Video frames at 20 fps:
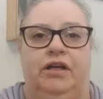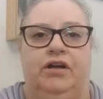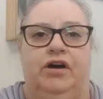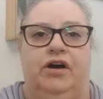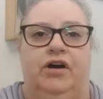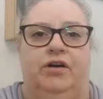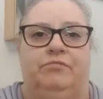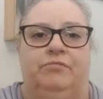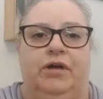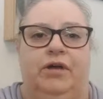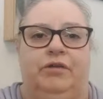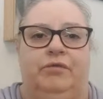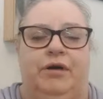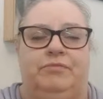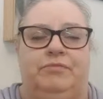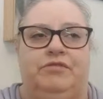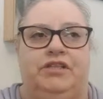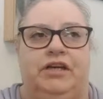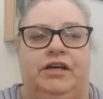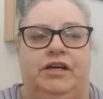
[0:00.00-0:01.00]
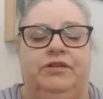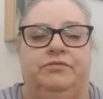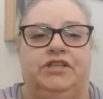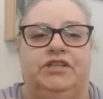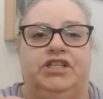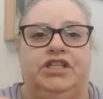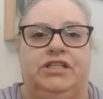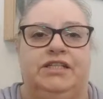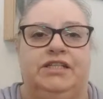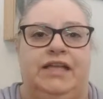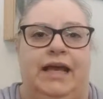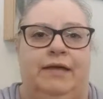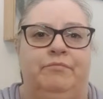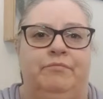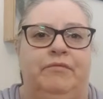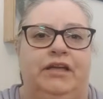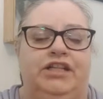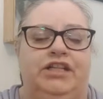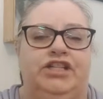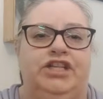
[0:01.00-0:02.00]
on my website, which is
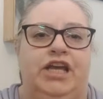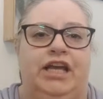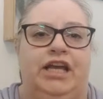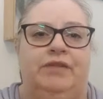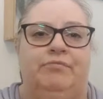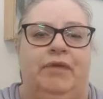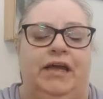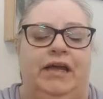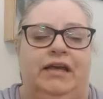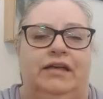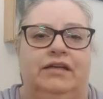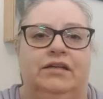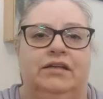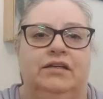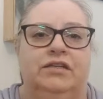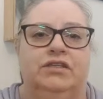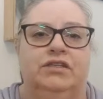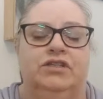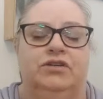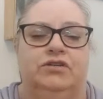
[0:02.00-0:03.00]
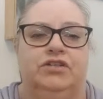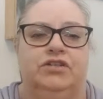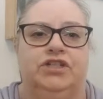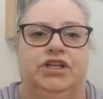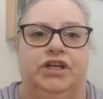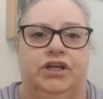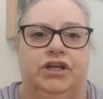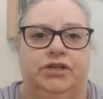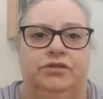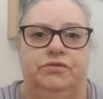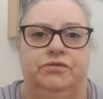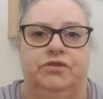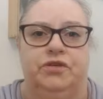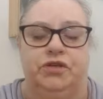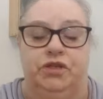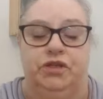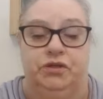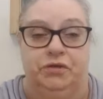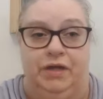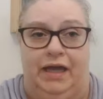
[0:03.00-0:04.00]

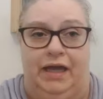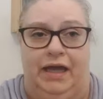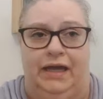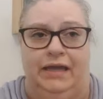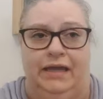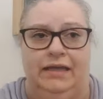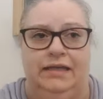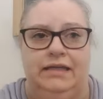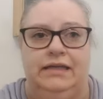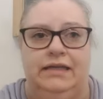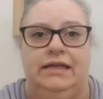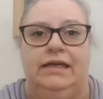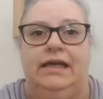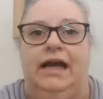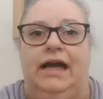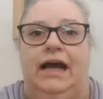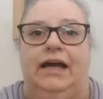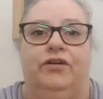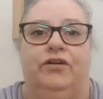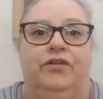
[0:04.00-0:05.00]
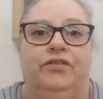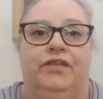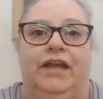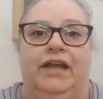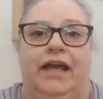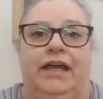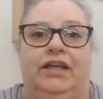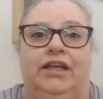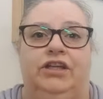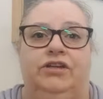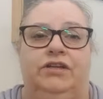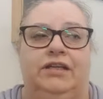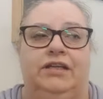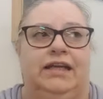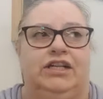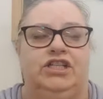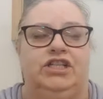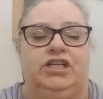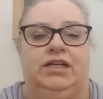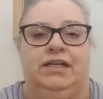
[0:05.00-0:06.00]
emilyjbaker.co.uk. And on there, you can
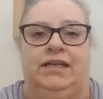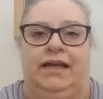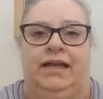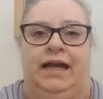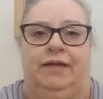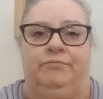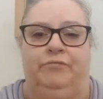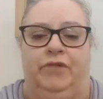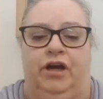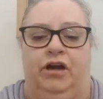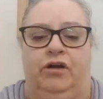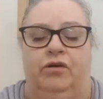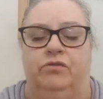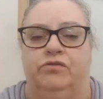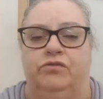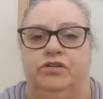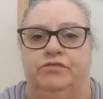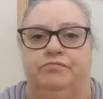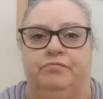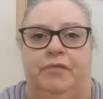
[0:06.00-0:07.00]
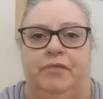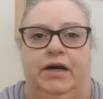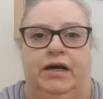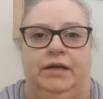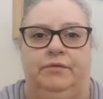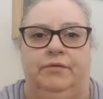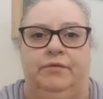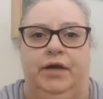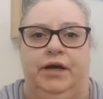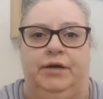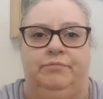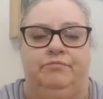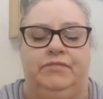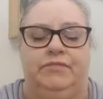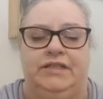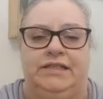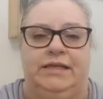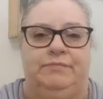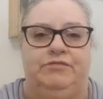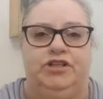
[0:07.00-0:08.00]
actually get my hold of my
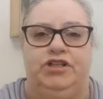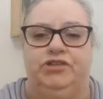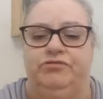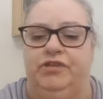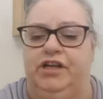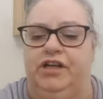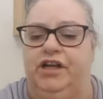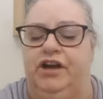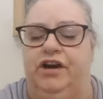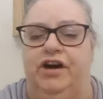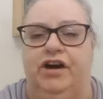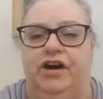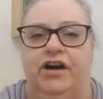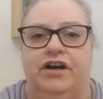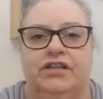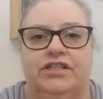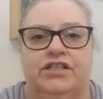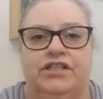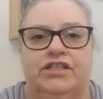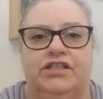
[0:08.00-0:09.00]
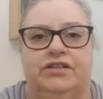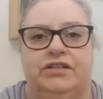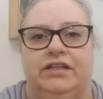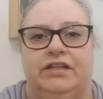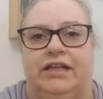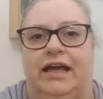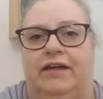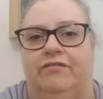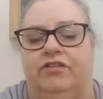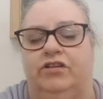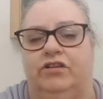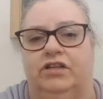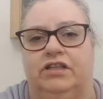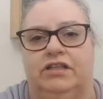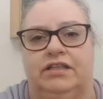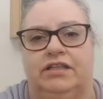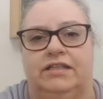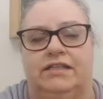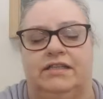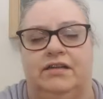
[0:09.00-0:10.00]
perception cards. You can have a look
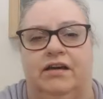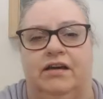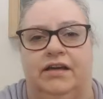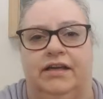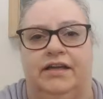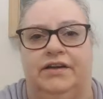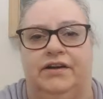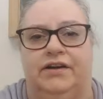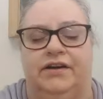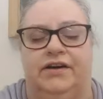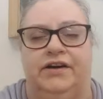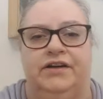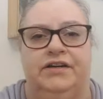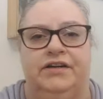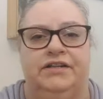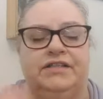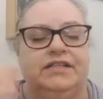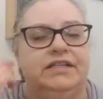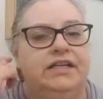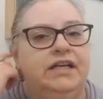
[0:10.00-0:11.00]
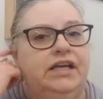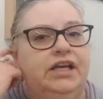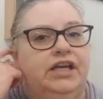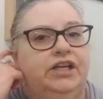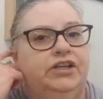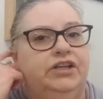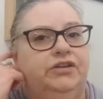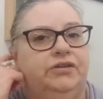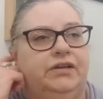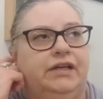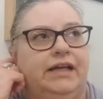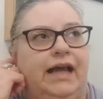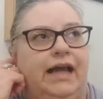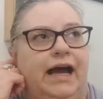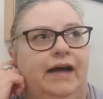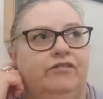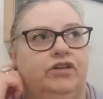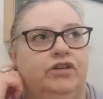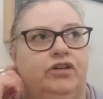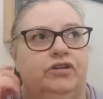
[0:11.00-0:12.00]
at the psychic art. You can
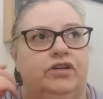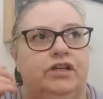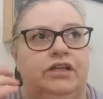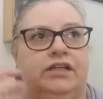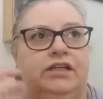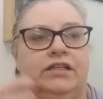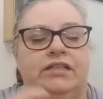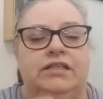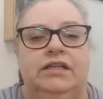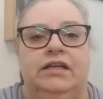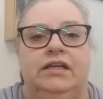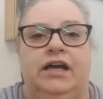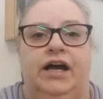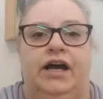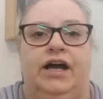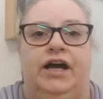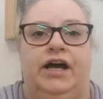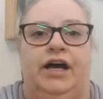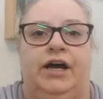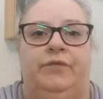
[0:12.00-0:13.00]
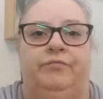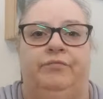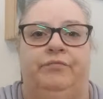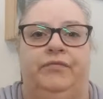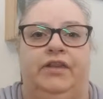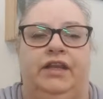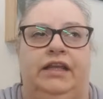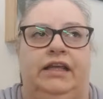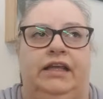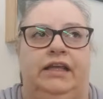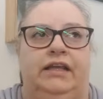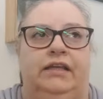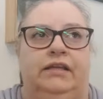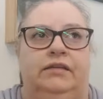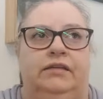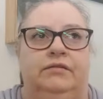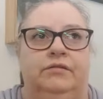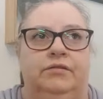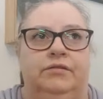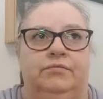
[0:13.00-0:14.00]
have a look at
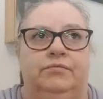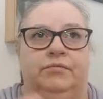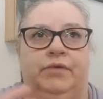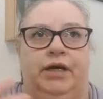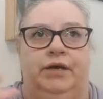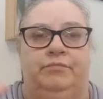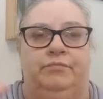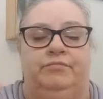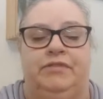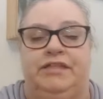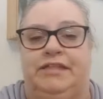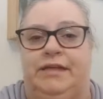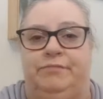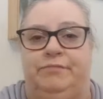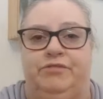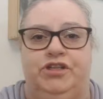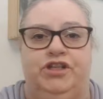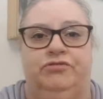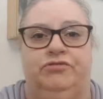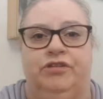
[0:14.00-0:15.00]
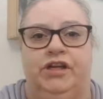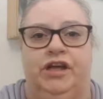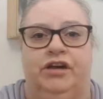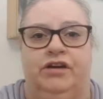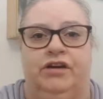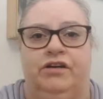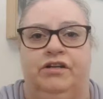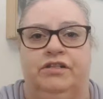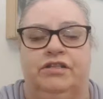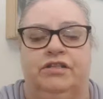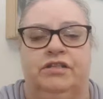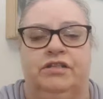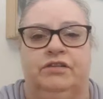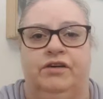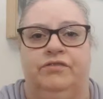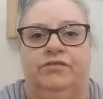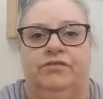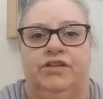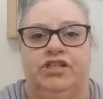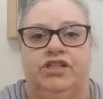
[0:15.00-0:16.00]
the perceptionary art
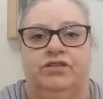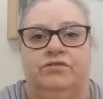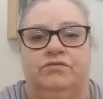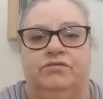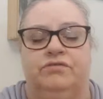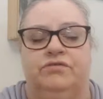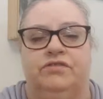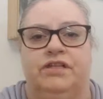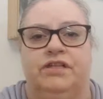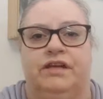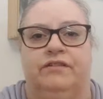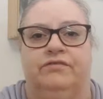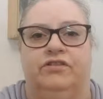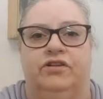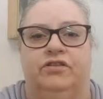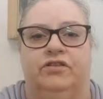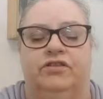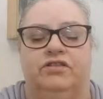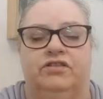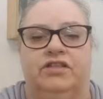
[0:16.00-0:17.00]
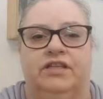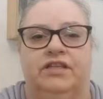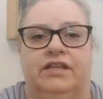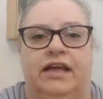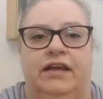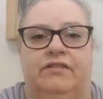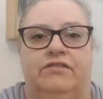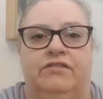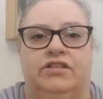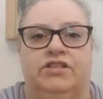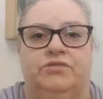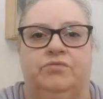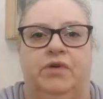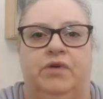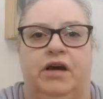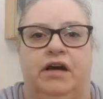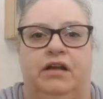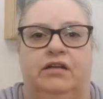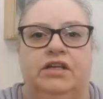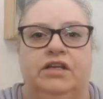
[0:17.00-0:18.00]
originals I've got there as
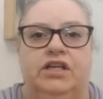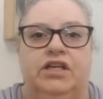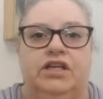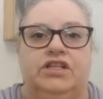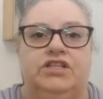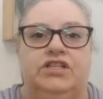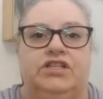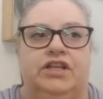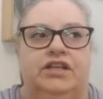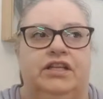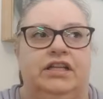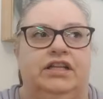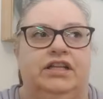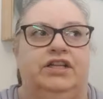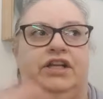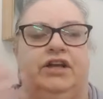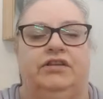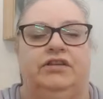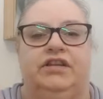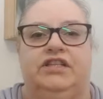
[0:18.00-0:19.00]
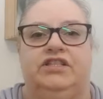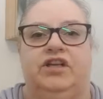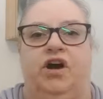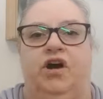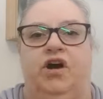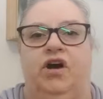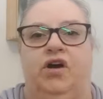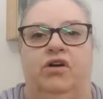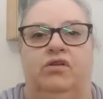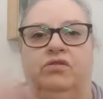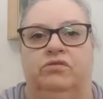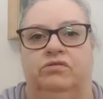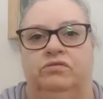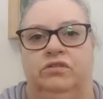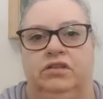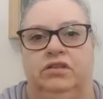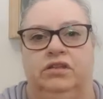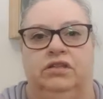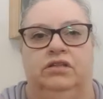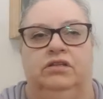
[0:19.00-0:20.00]
well, so that, you know, there's a whole
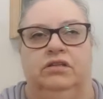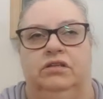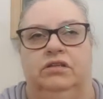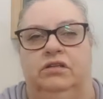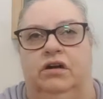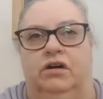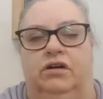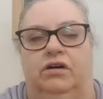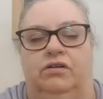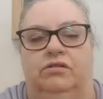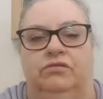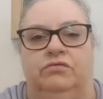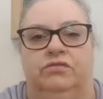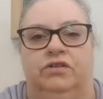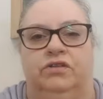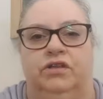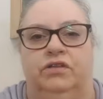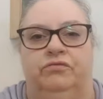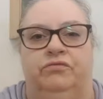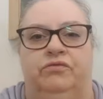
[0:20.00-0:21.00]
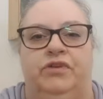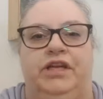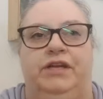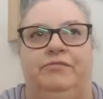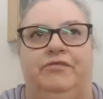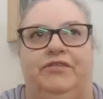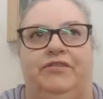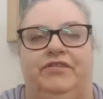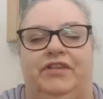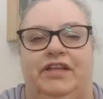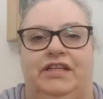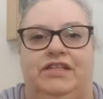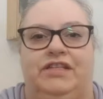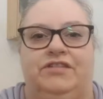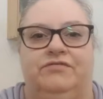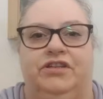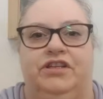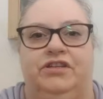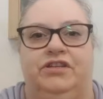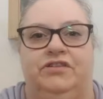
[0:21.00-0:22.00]
ream of things
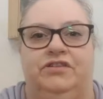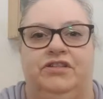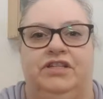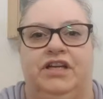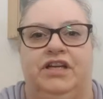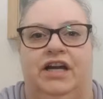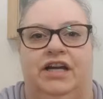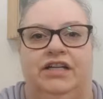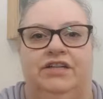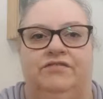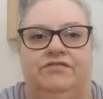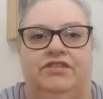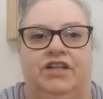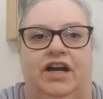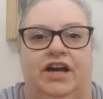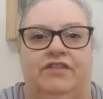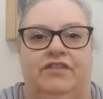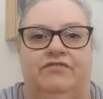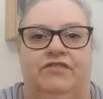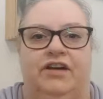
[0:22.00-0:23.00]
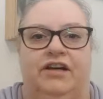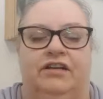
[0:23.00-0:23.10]
for you to kind of dive